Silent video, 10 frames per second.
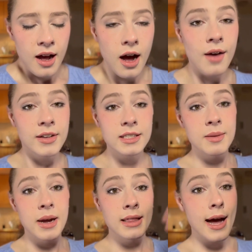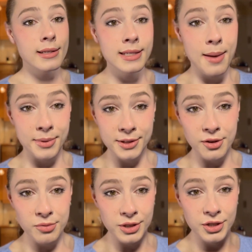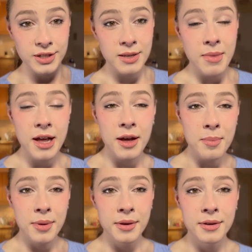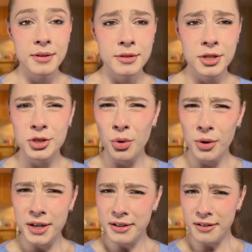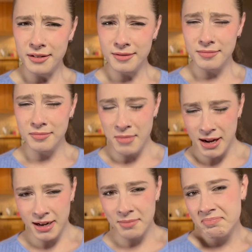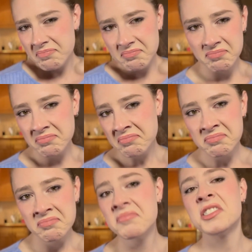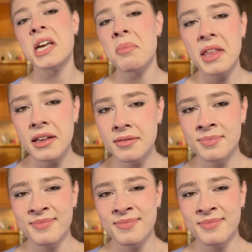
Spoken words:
Obviously, my last episode was just a makeup tutorial, makeup something.